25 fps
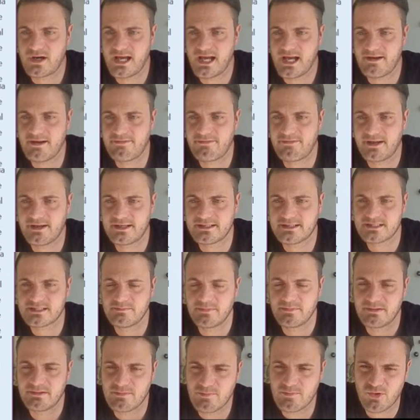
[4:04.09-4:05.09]
F has a
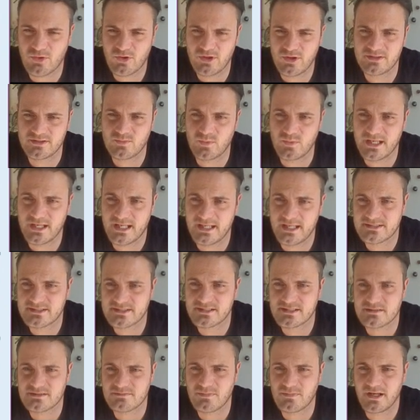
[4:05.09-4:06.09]
minimum point when x
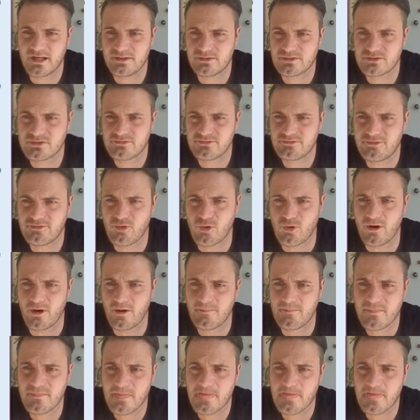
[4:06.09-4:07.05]
is minus 4.